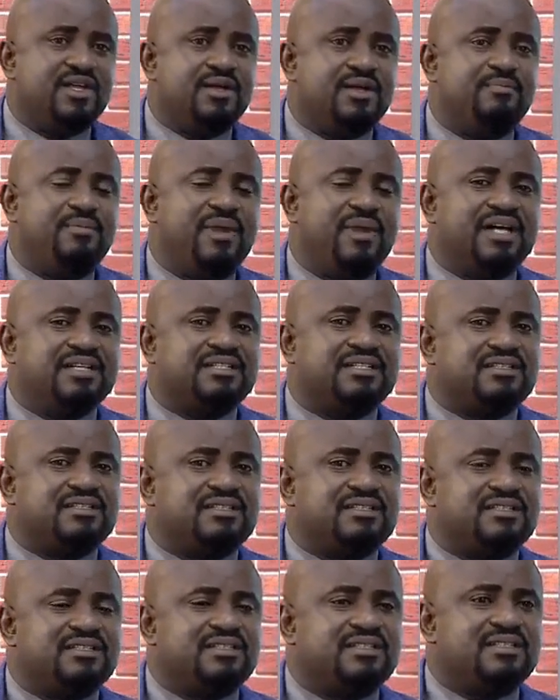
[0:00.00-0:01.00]

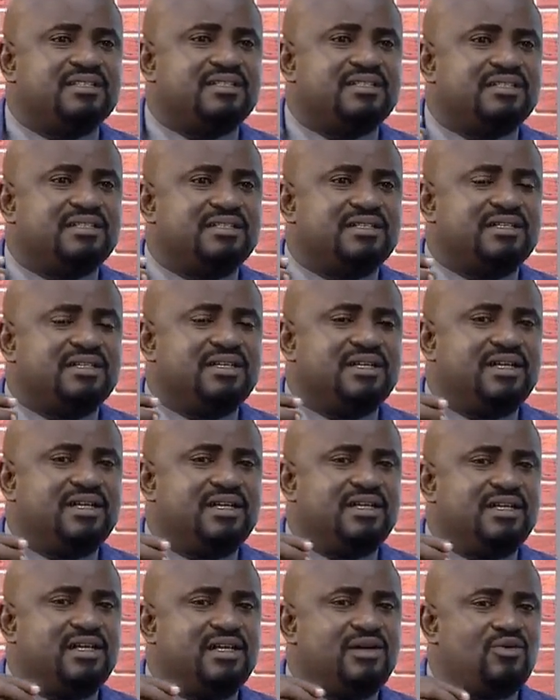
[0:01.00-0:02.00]
But
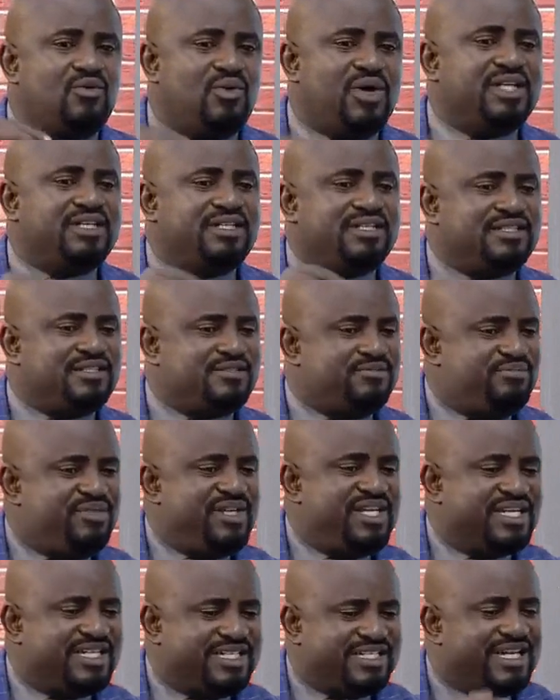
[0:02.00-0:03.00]
what is
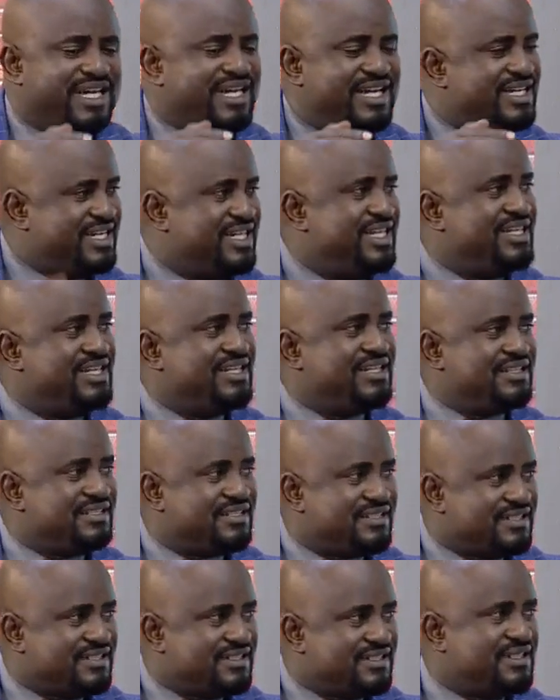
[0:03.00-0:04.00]
being done in
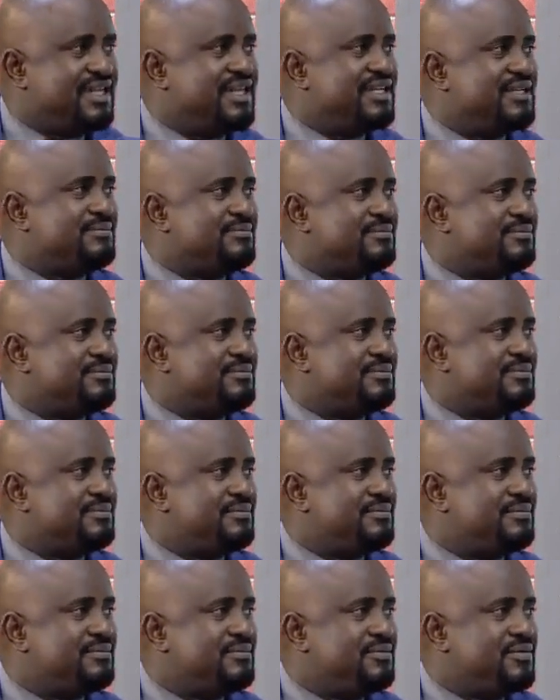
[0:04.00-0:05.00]
this time?
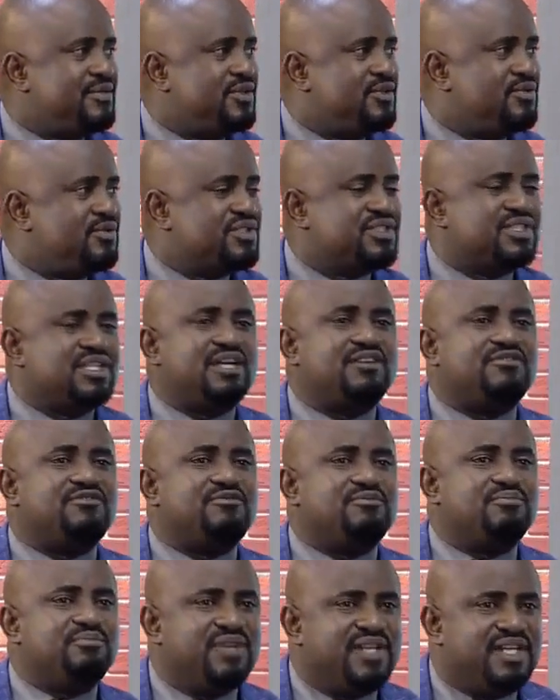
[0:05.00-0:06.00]
We still have
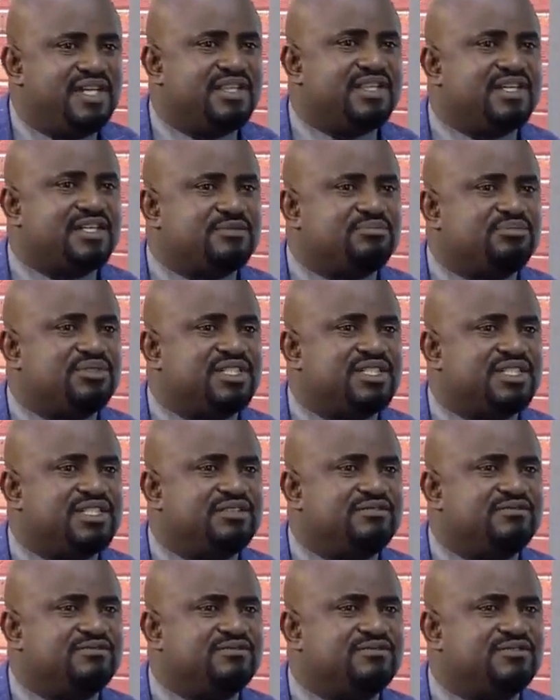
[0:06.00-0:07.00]
many that
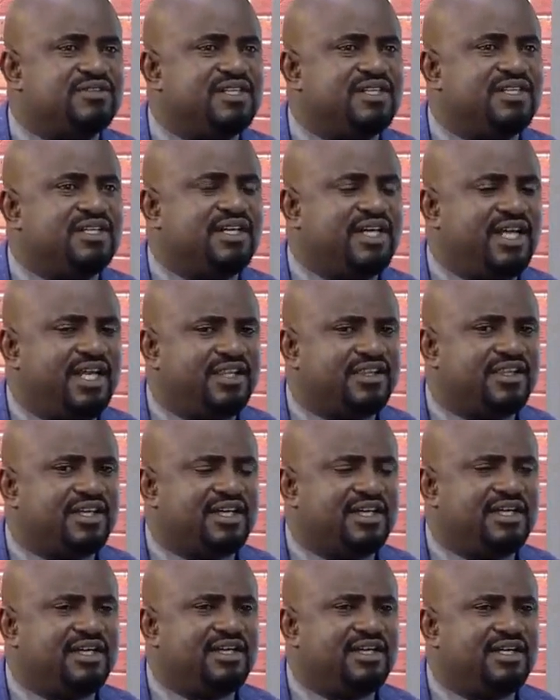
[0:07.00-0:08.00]
believe
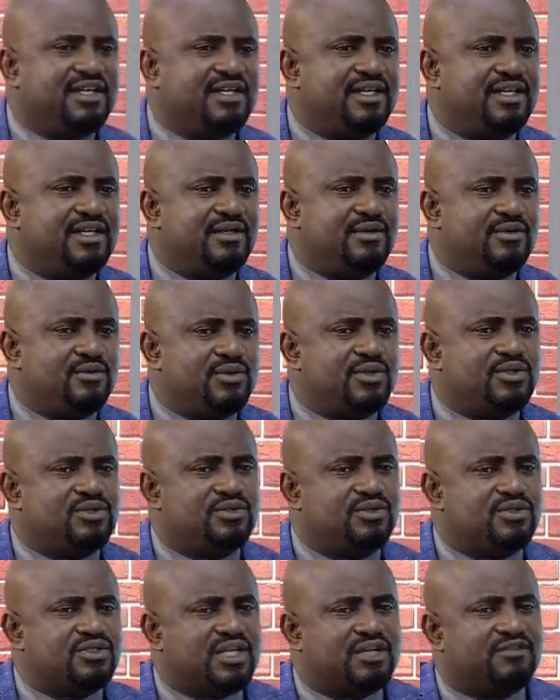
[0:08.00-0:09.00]
either we do
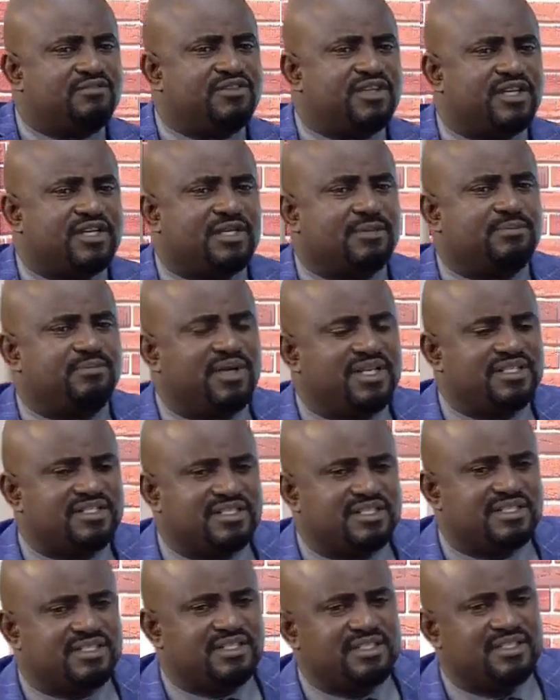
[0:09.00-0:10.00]
not have the
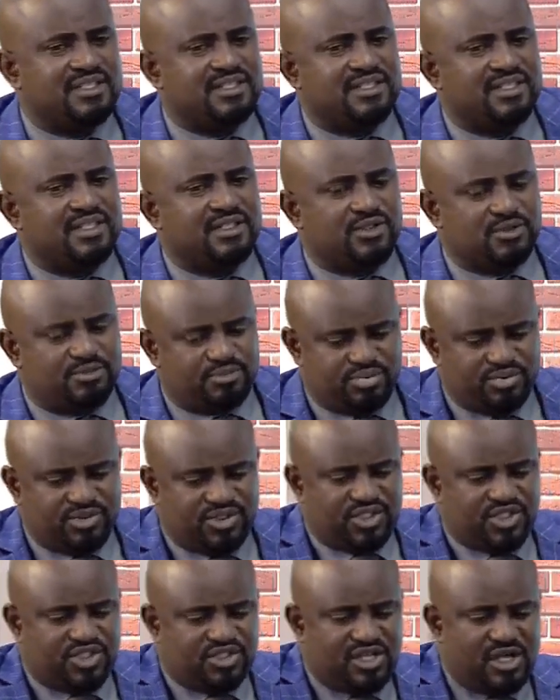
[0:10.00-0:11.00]
capacity to
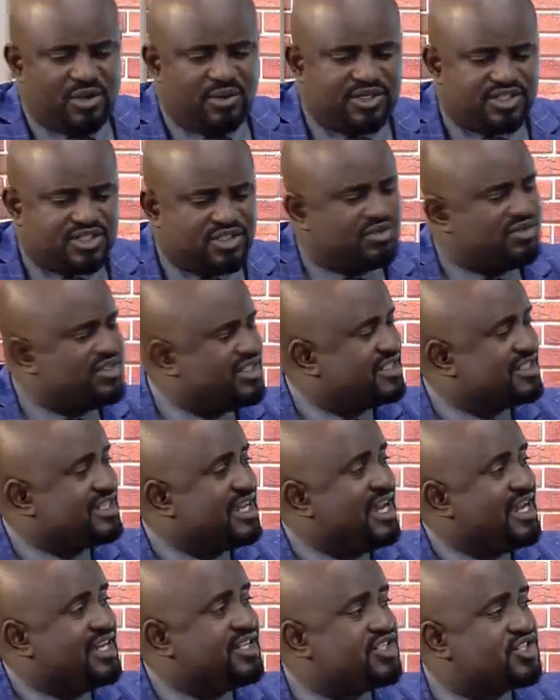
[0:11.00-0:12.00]
put our students
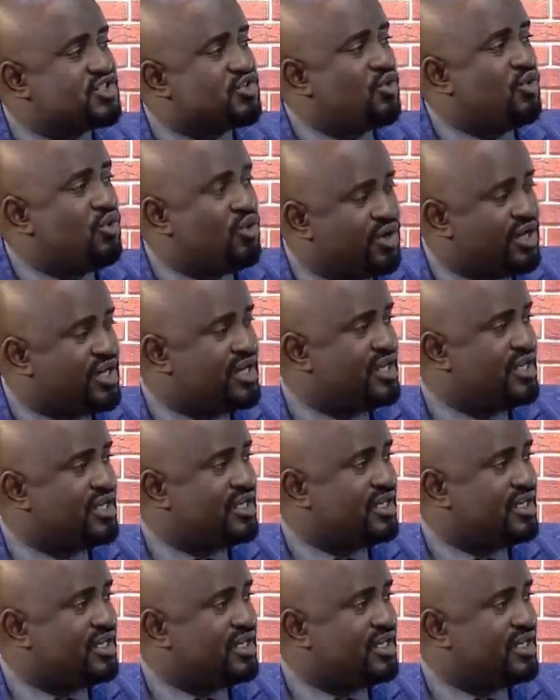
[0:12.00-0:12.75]
hands-on